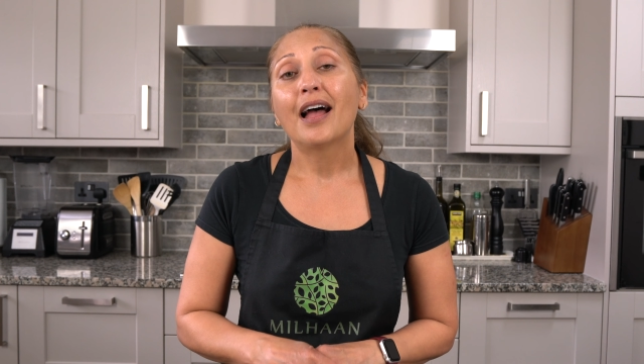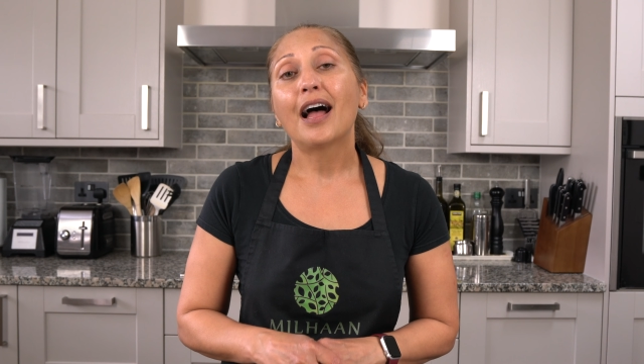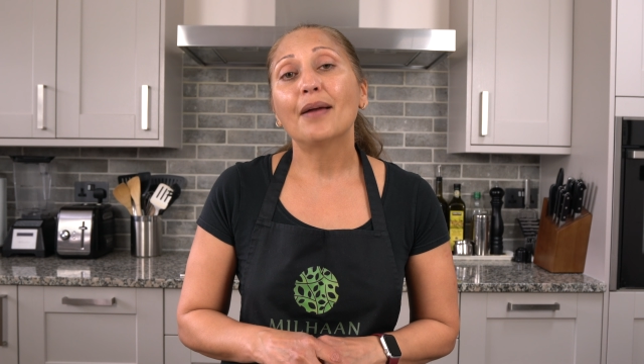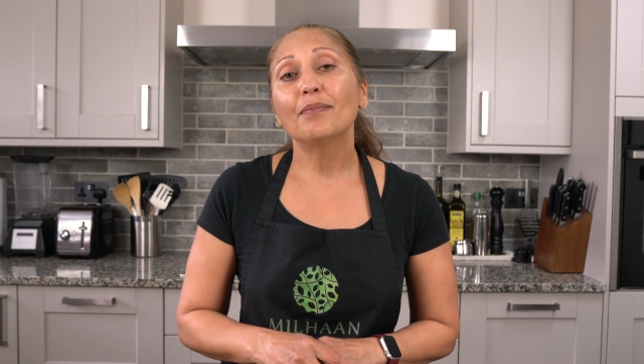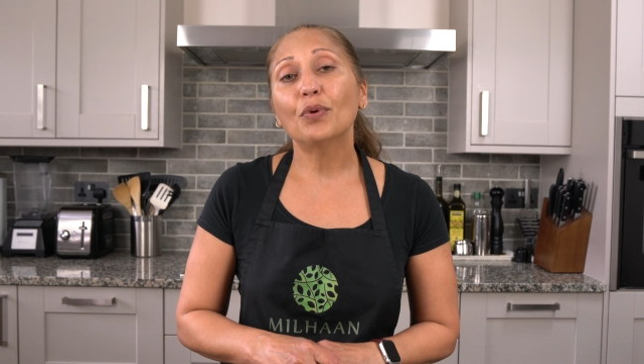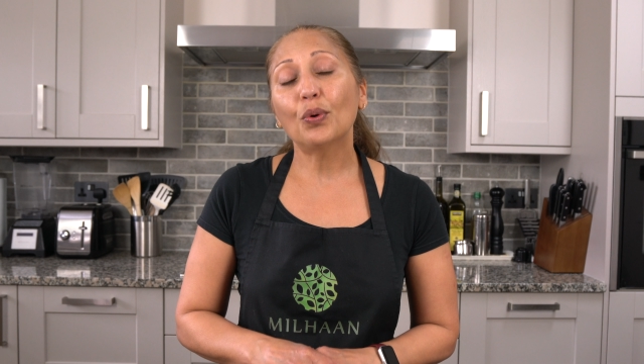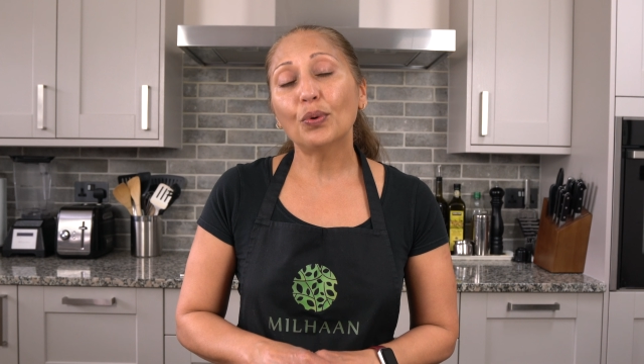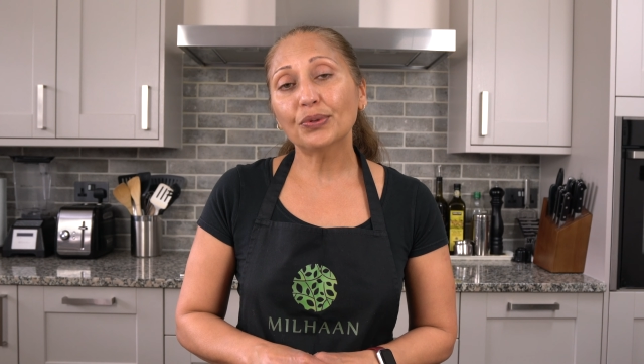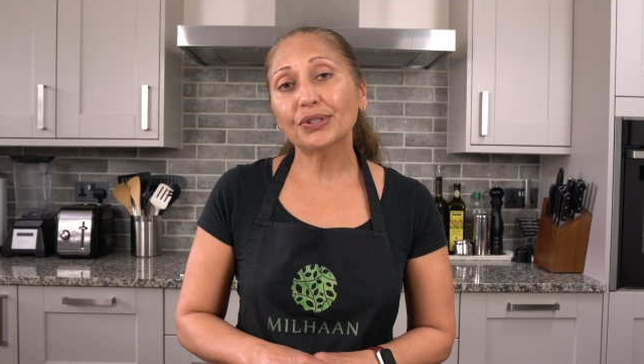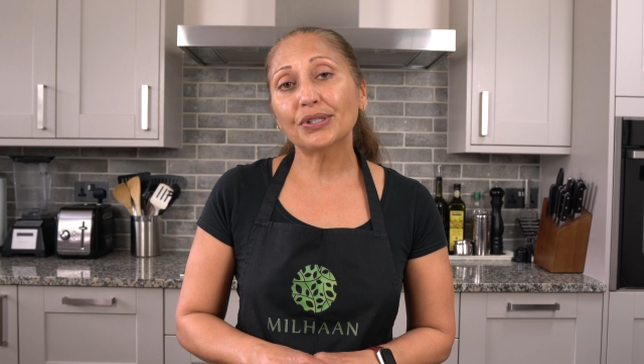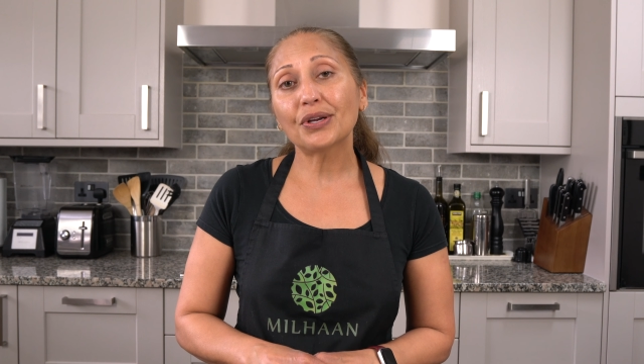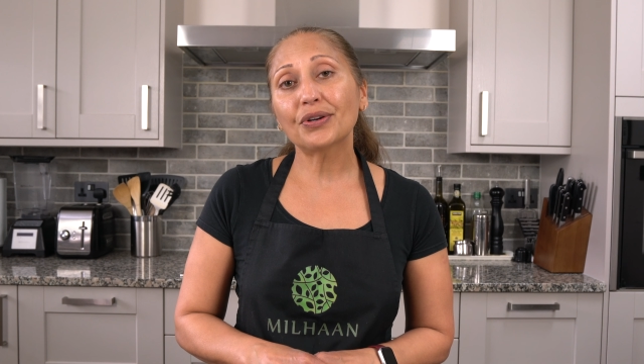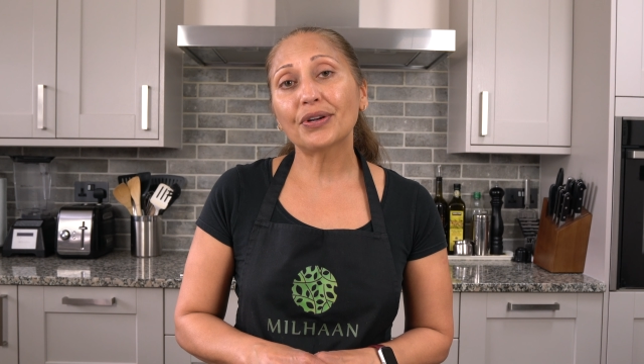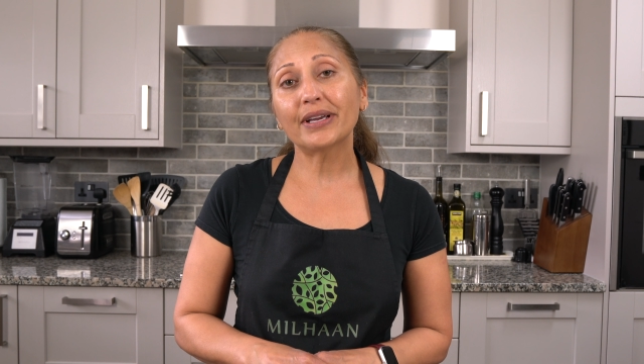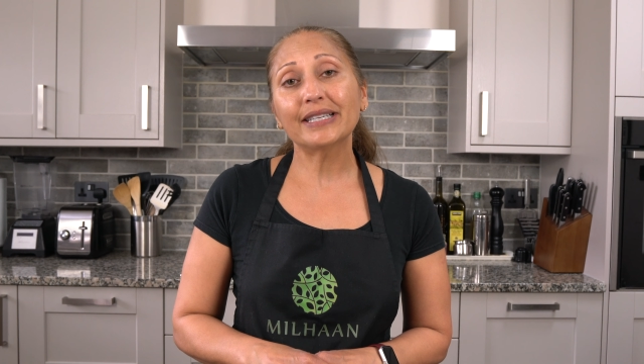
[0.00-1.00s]
I'm
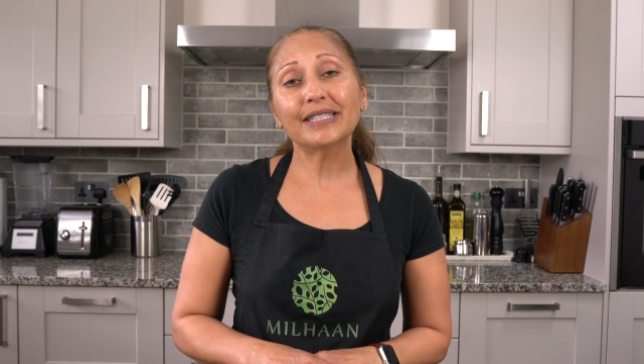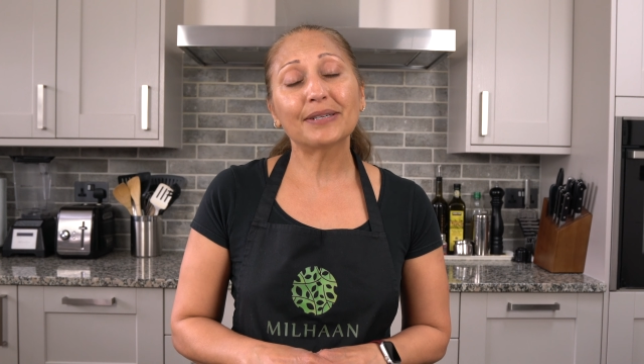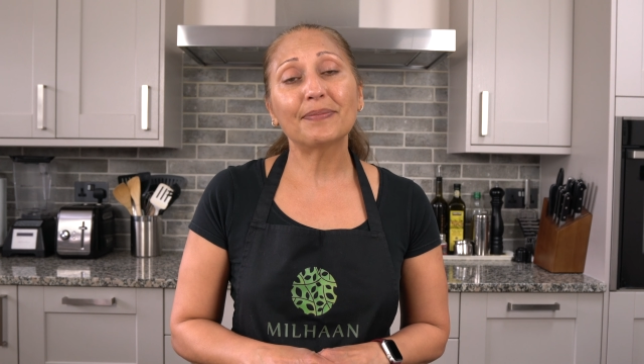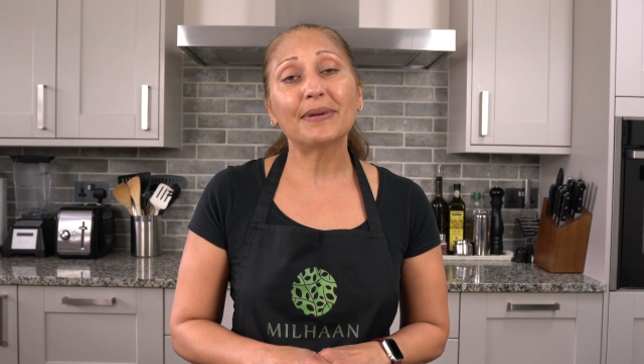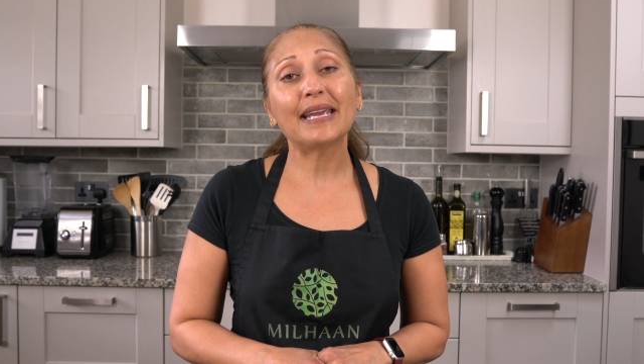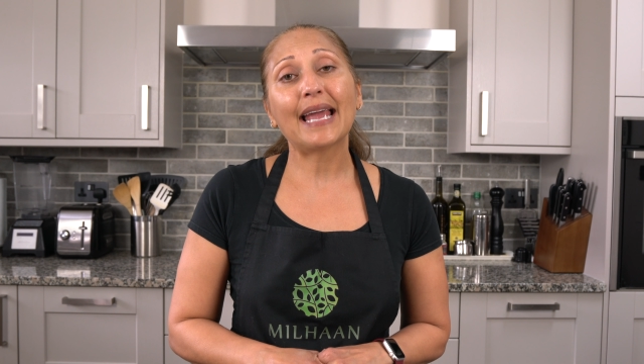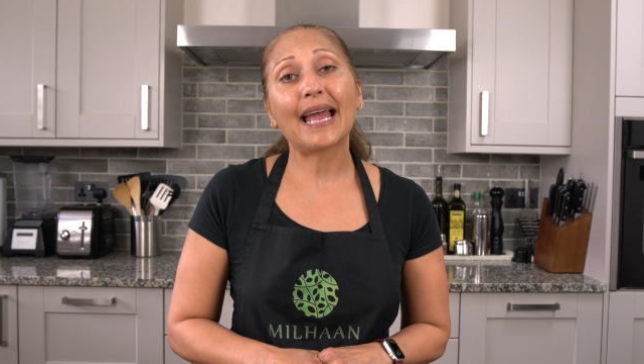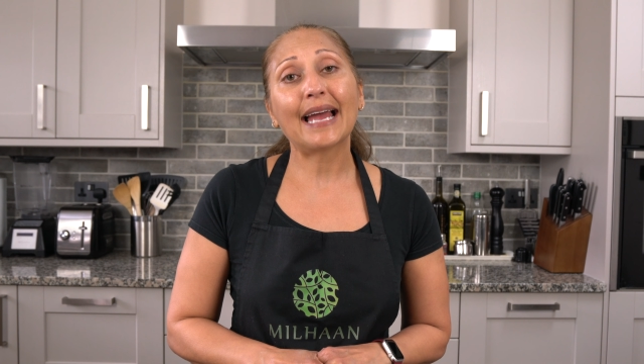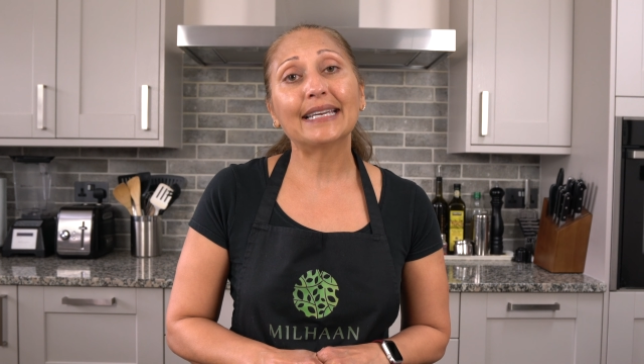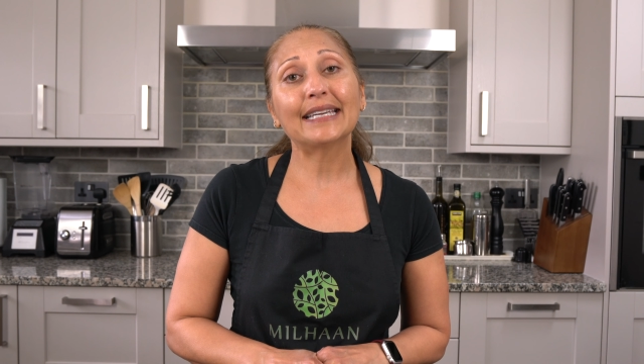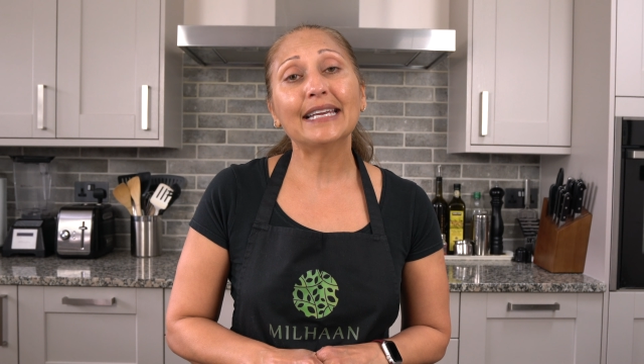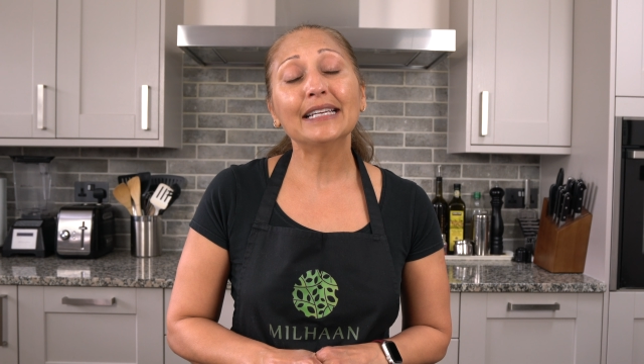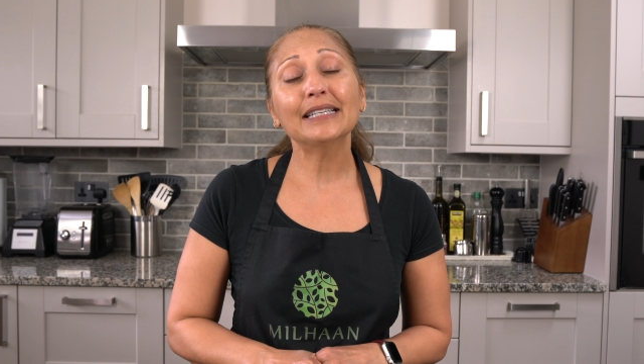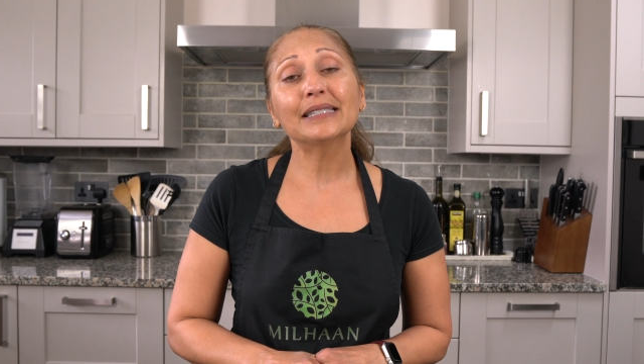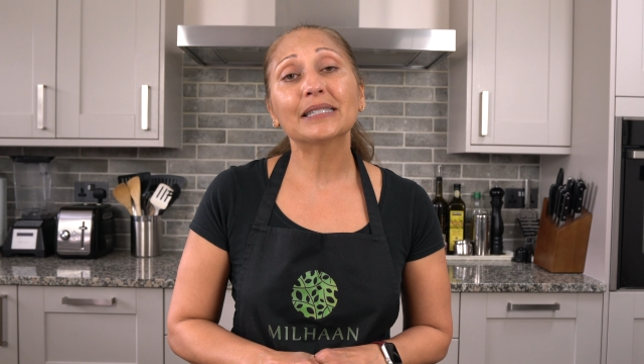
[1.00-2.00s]
also going to be
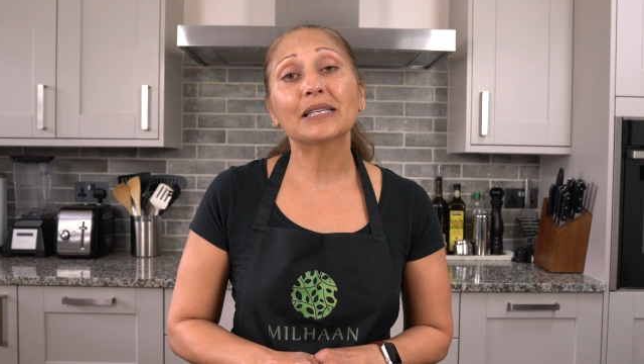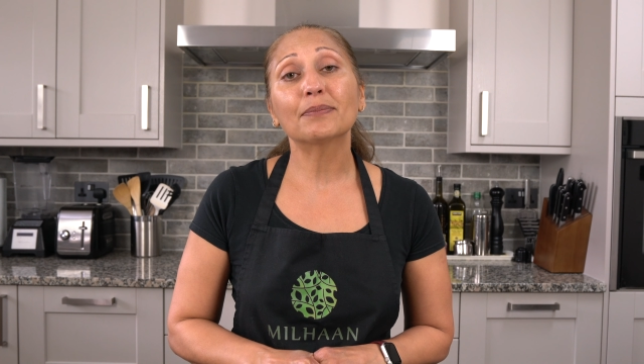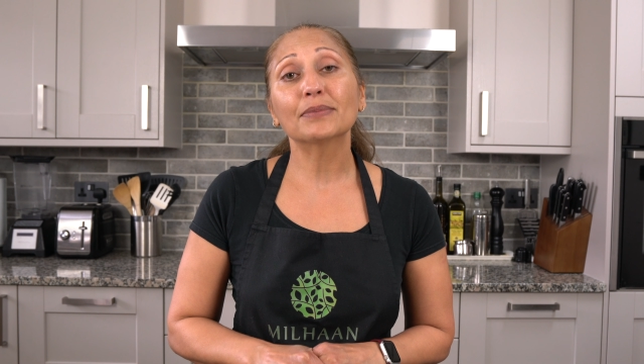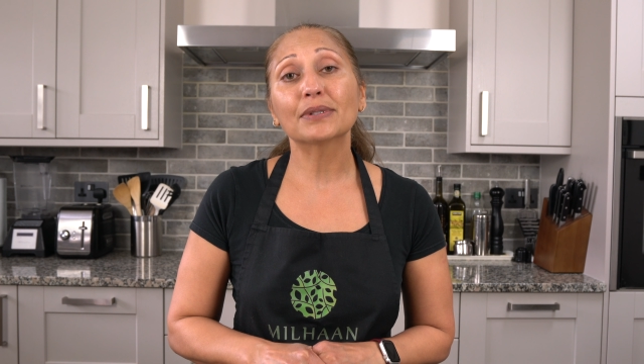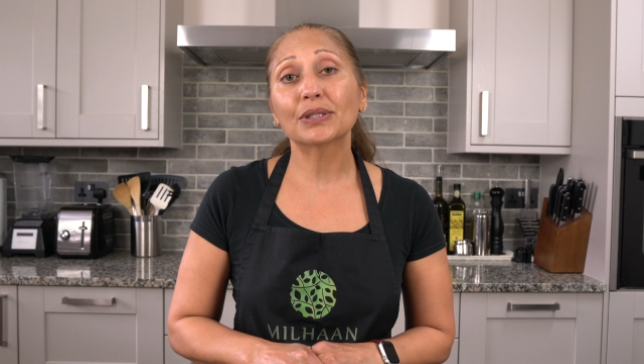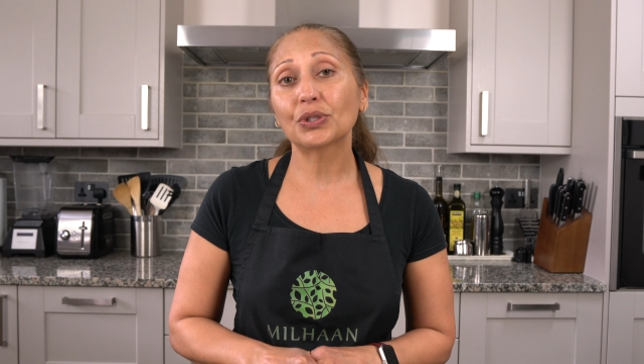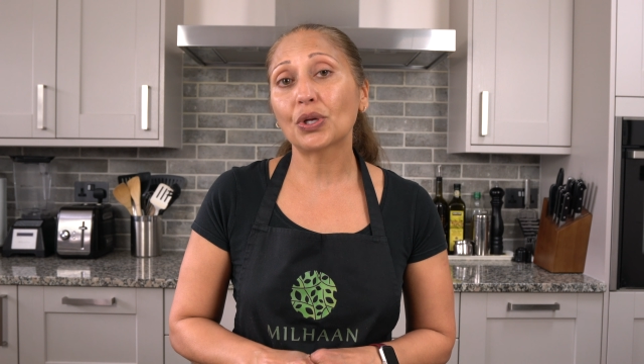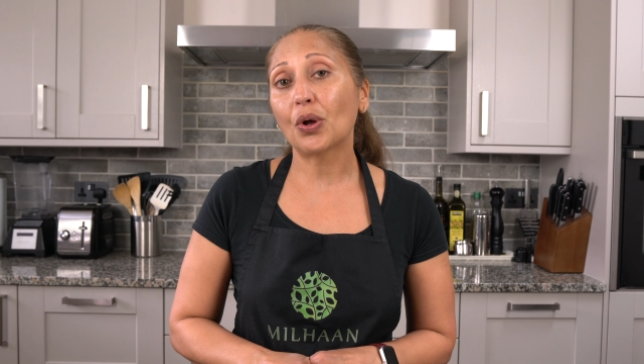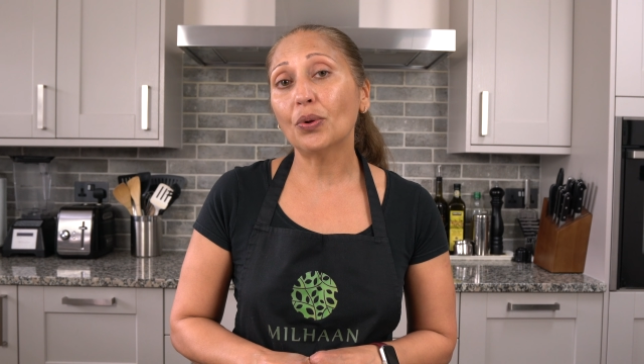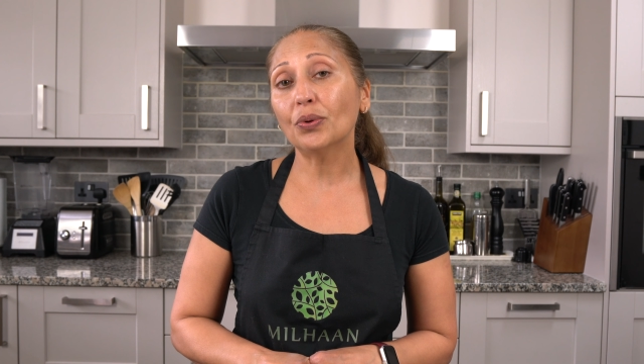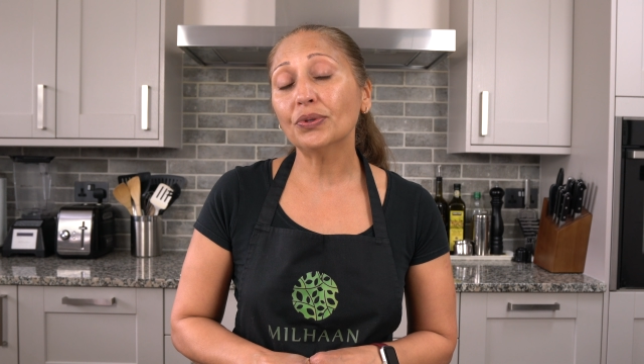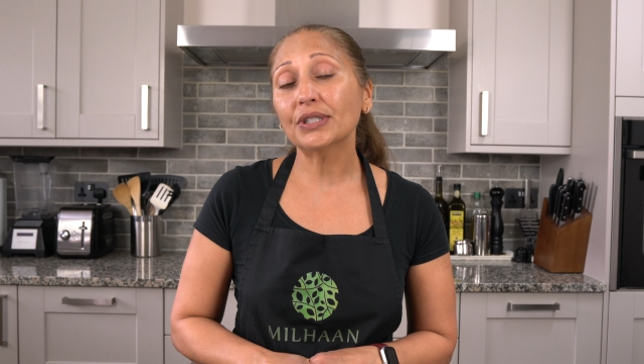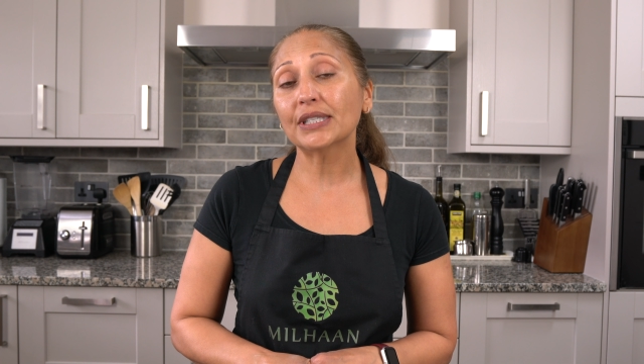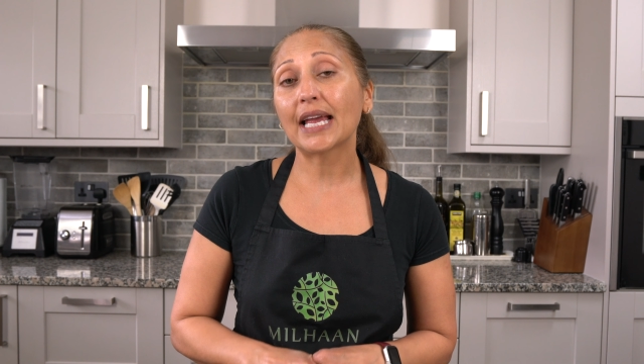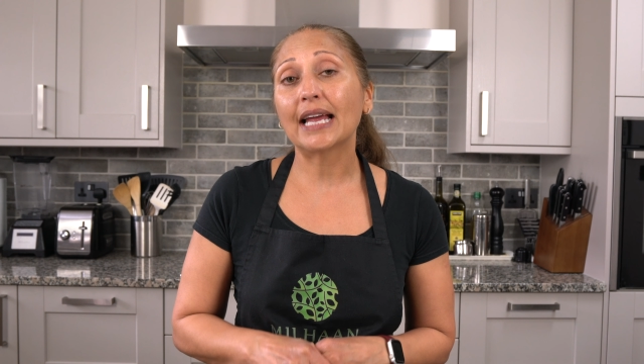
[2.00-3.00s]
adding some salt